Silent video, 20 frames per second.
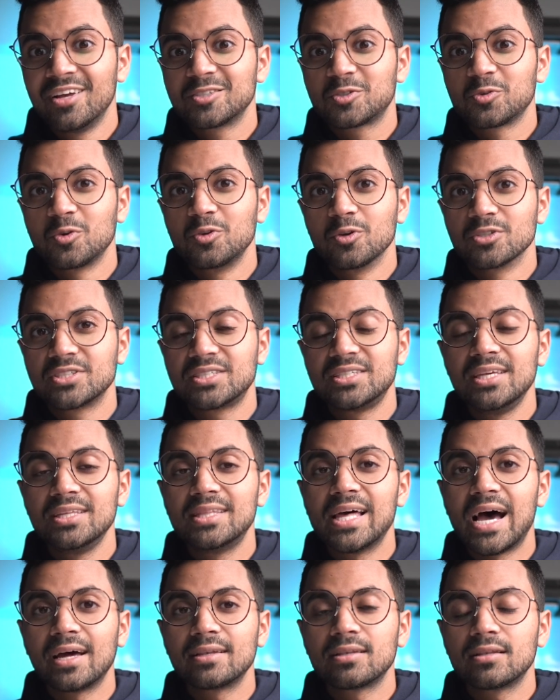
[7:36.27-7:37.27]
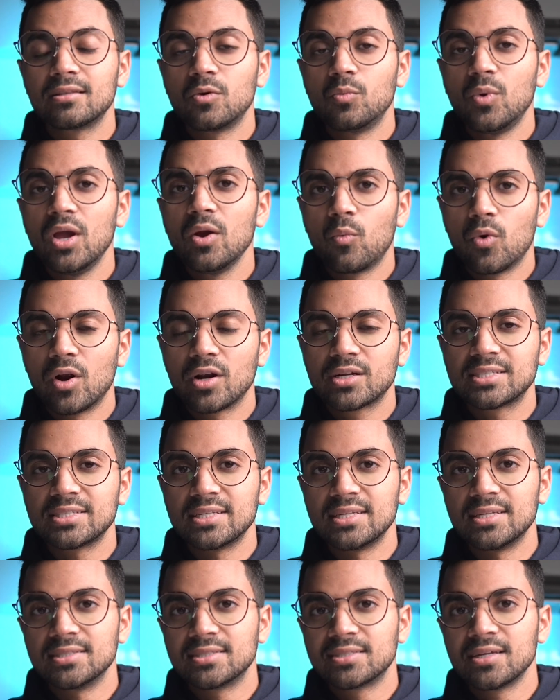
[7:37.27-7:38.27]
So you'll see that the way it works
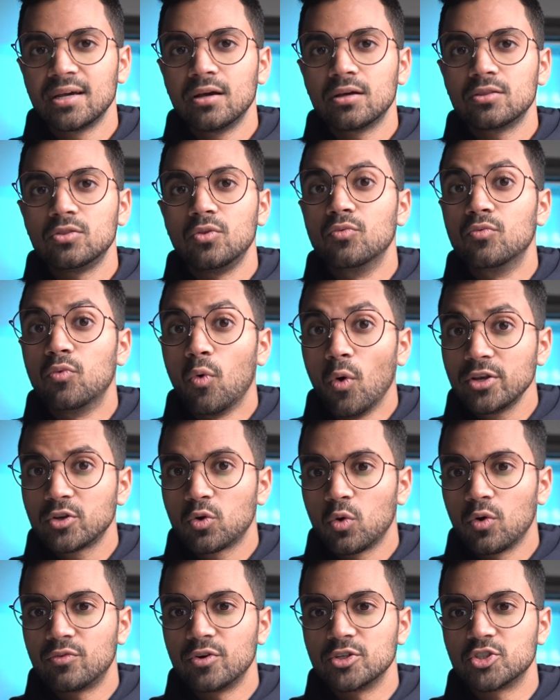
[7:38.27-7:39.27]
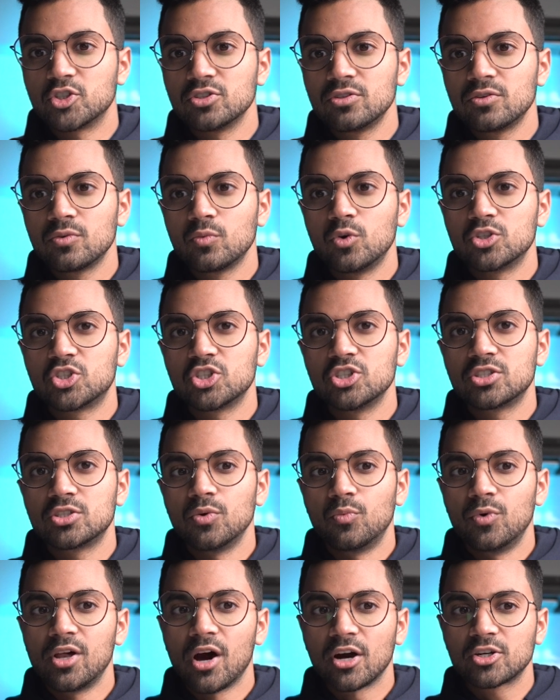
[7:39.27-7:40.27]
is the void coefficient, which is
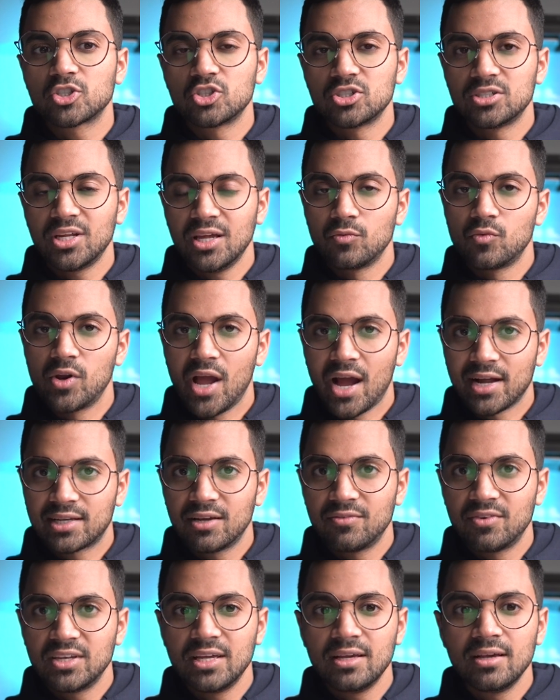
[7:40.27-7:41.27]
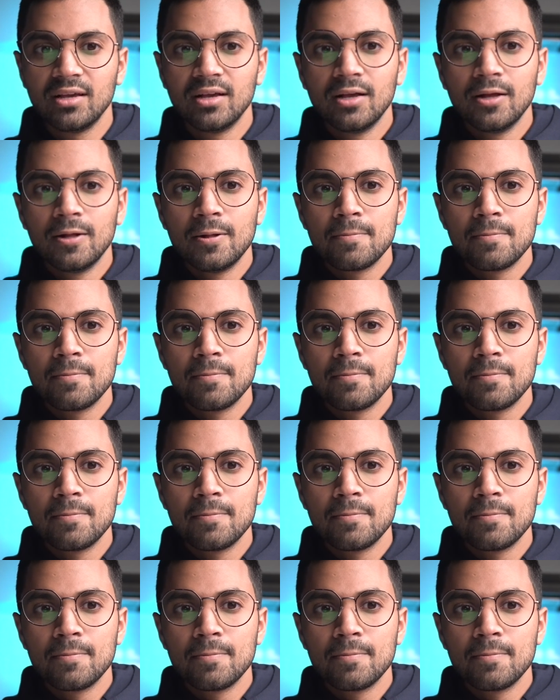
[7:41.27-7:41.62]
the reduction in reactivity,